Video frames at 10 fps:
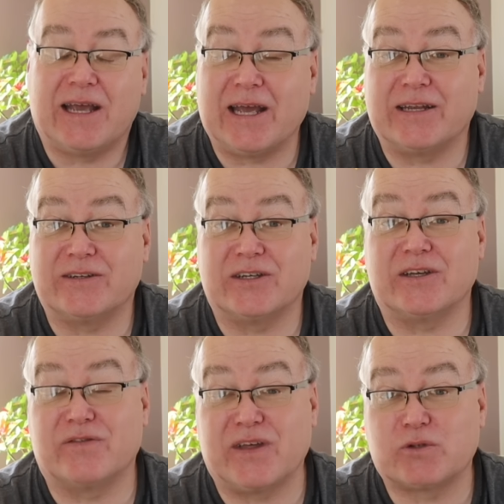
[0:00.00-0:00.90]
And
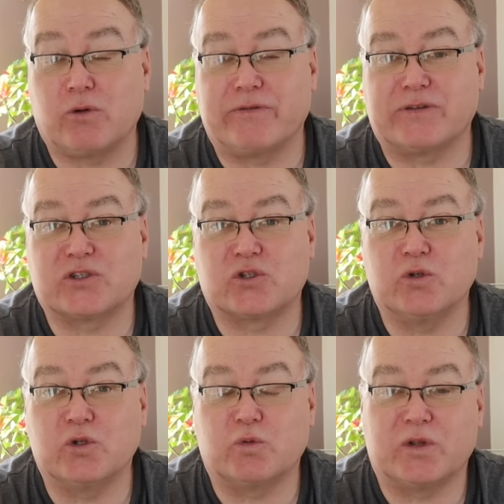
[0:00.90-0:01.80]
that's what we've
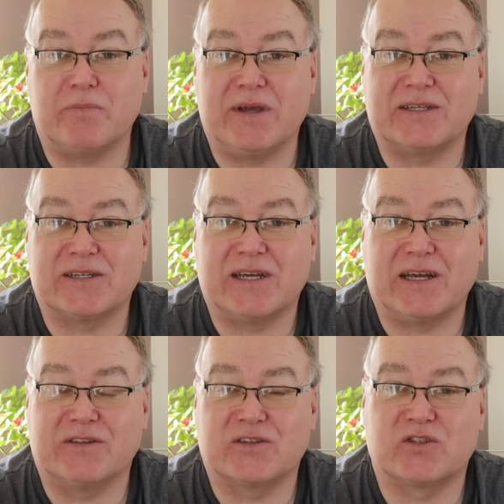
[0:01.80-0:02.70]
installed with the meter
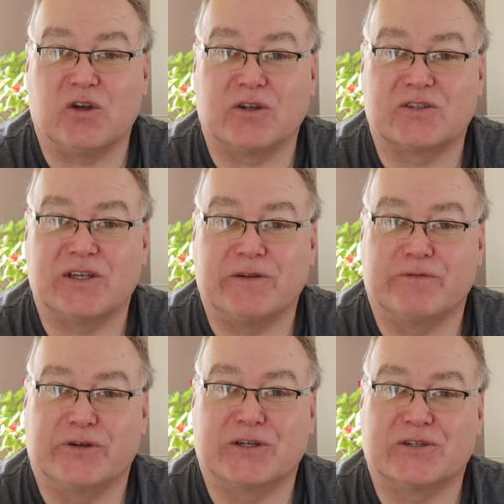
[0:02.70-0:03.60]
and the Solis
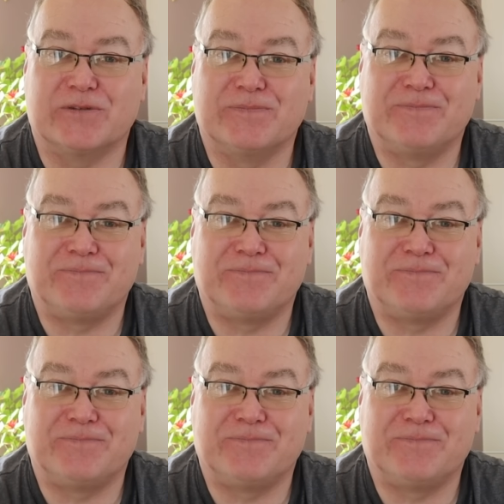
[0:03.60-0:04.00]
inverter.